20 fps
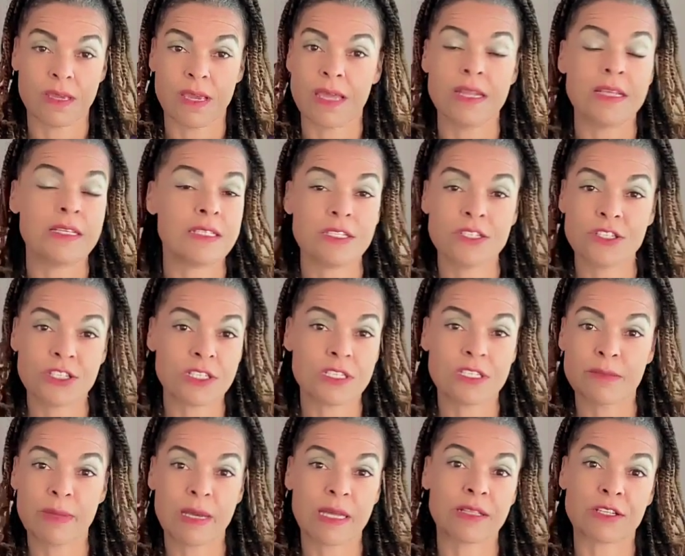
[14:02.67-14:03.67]
It isn't
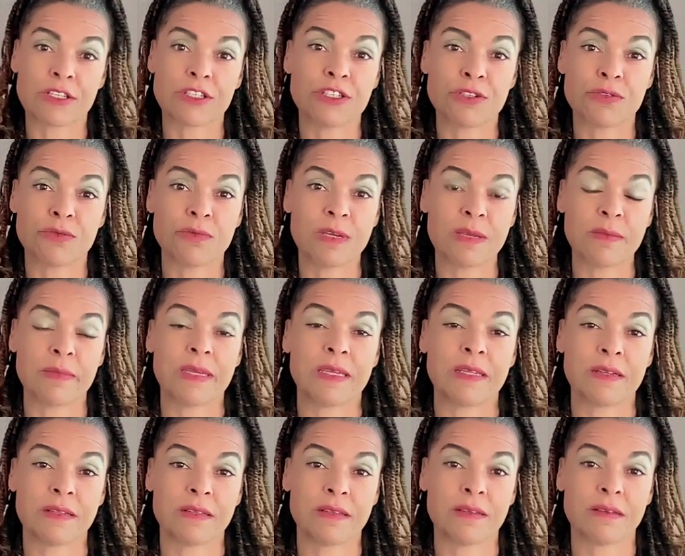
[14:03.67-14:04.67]
just about the 2
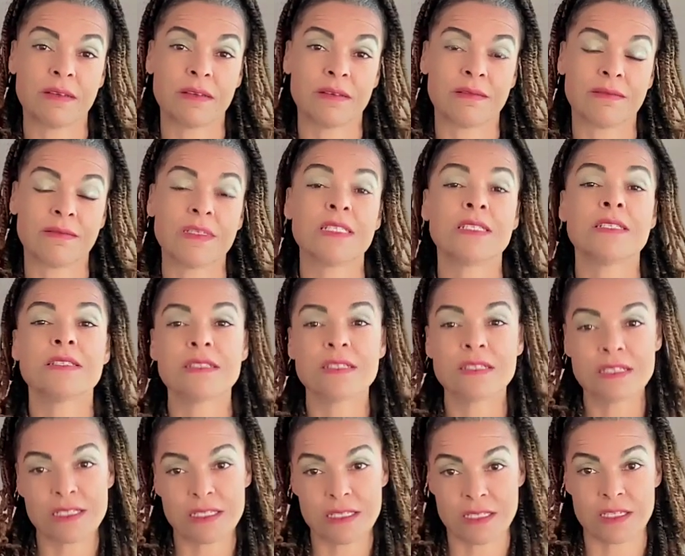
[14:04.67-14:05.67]
women. This is
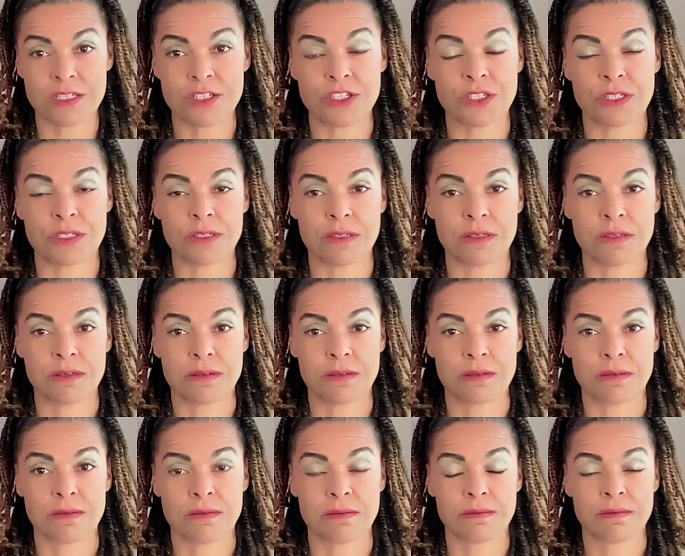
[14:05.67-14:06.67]
a decision,
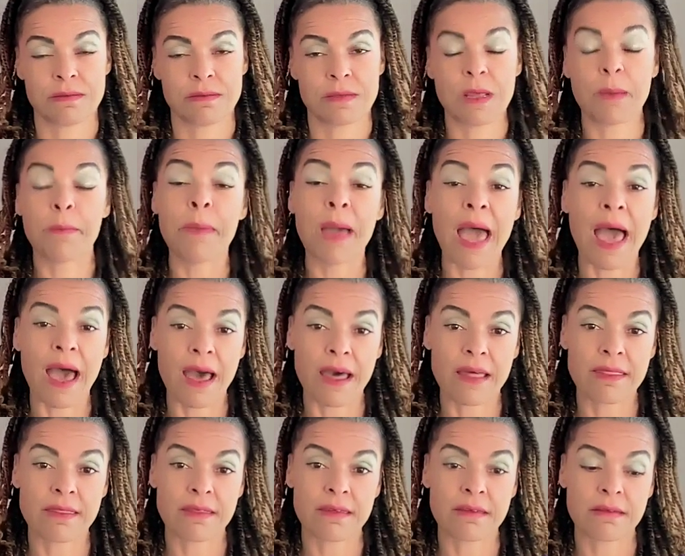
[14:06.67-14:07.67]
a
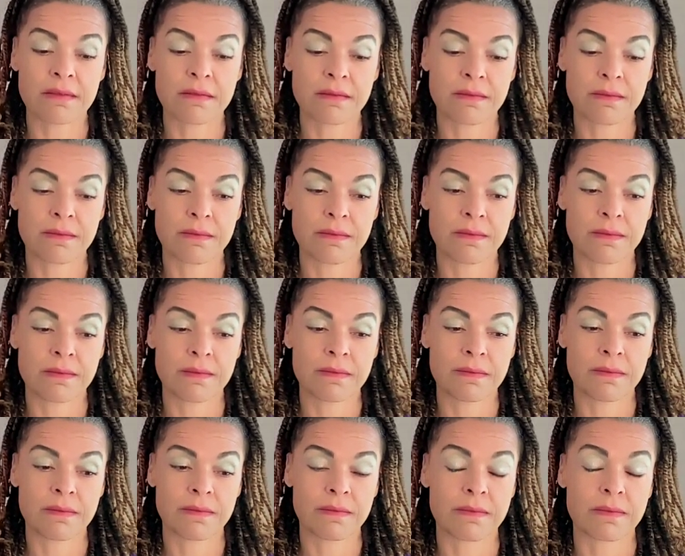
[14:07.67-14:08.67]
path,
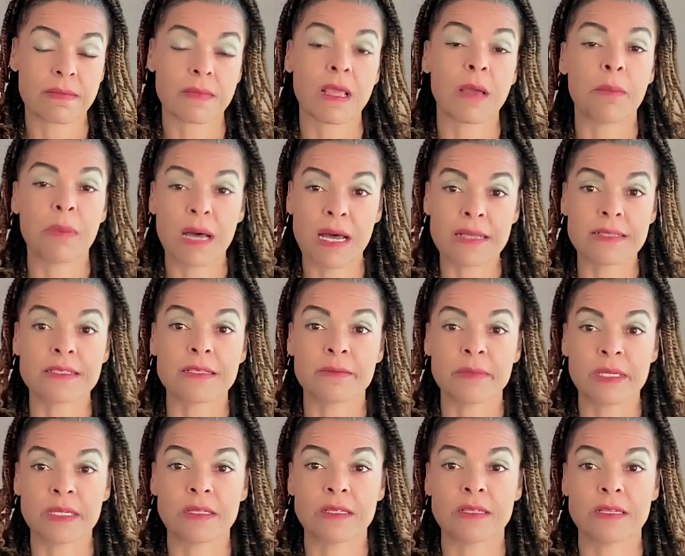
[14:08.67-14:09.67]
a
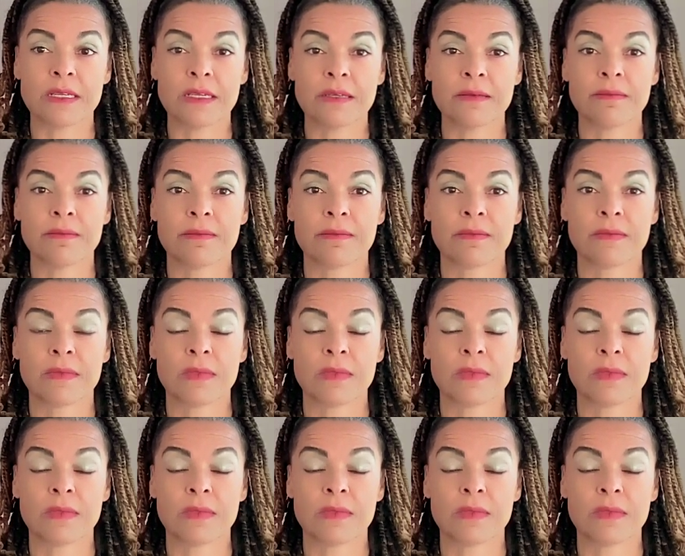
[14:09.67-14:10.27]
possibility.